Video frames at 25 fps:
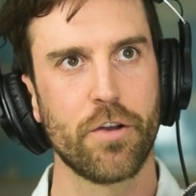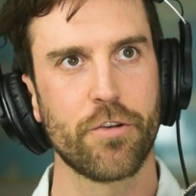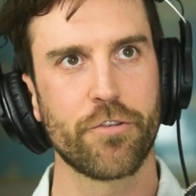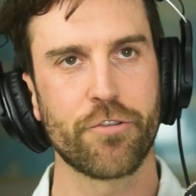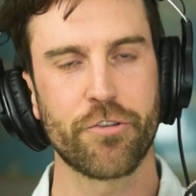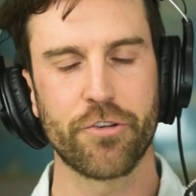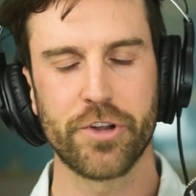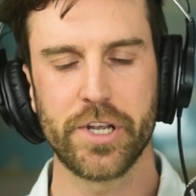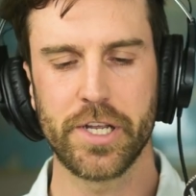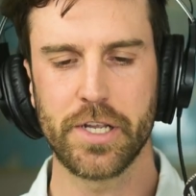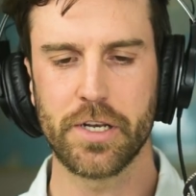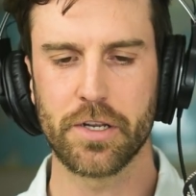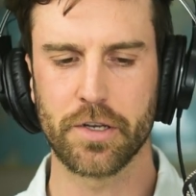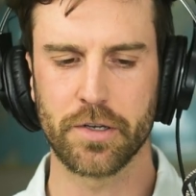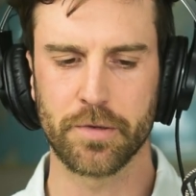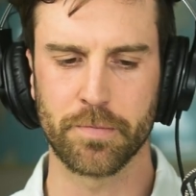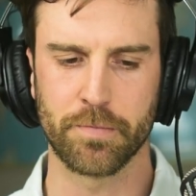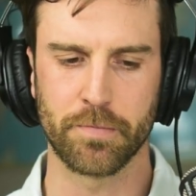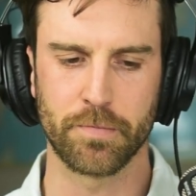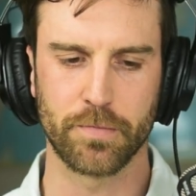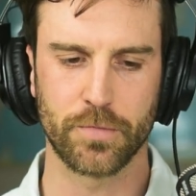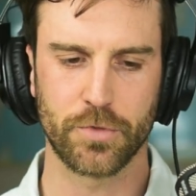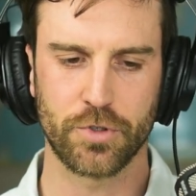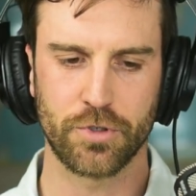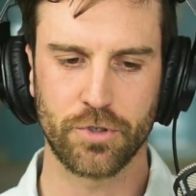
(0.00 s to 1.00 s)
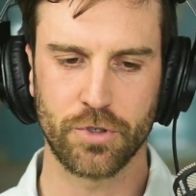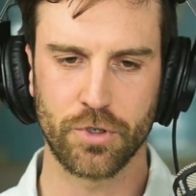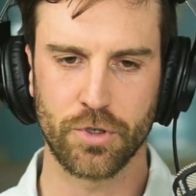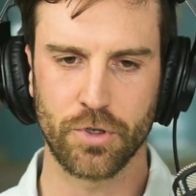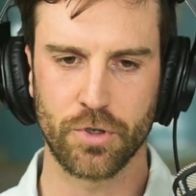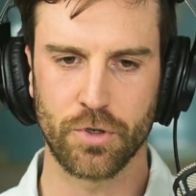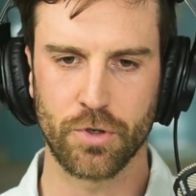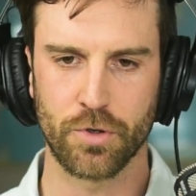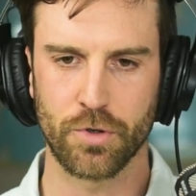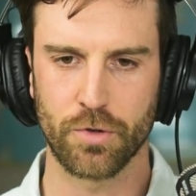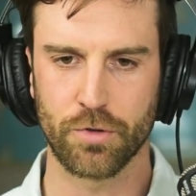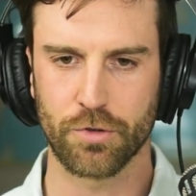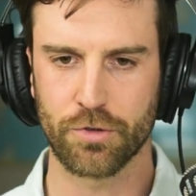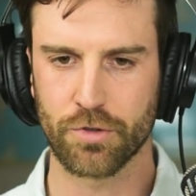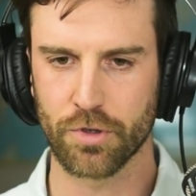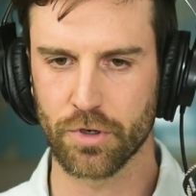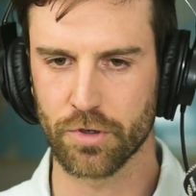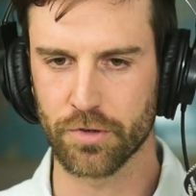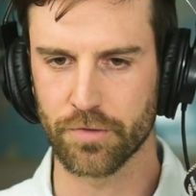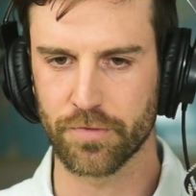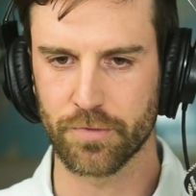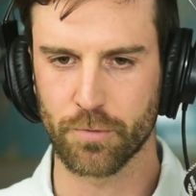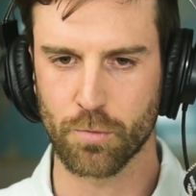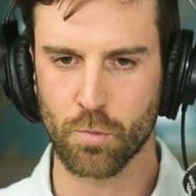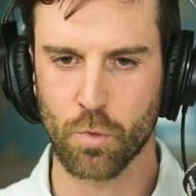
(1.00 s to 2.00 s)
freedom to
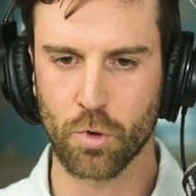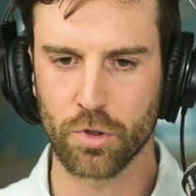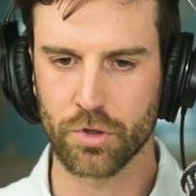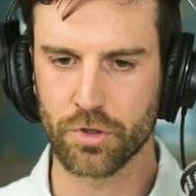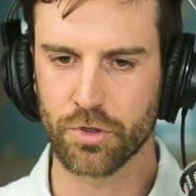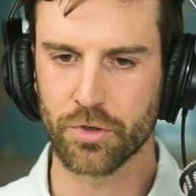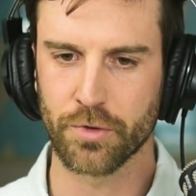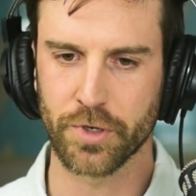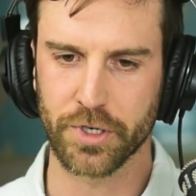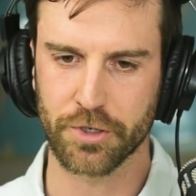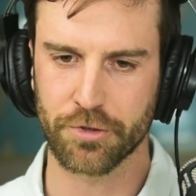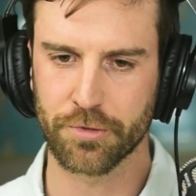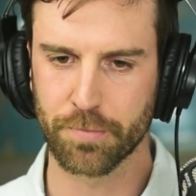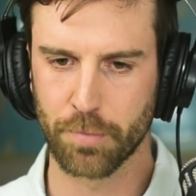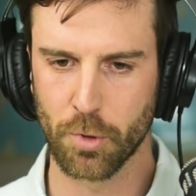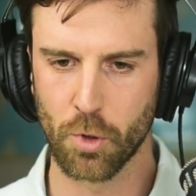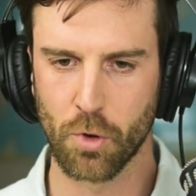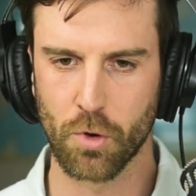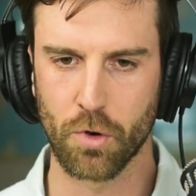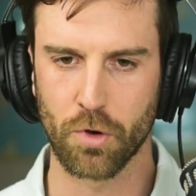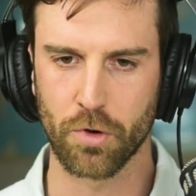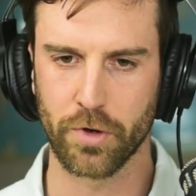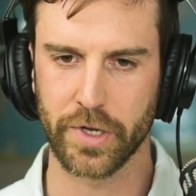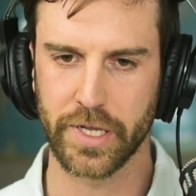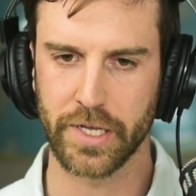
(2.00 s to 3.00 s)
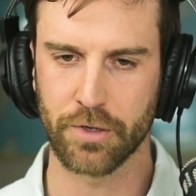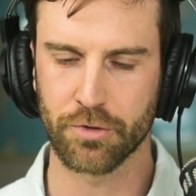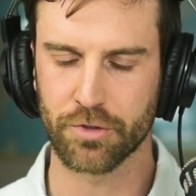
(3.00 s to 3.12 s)
sort of want to explore?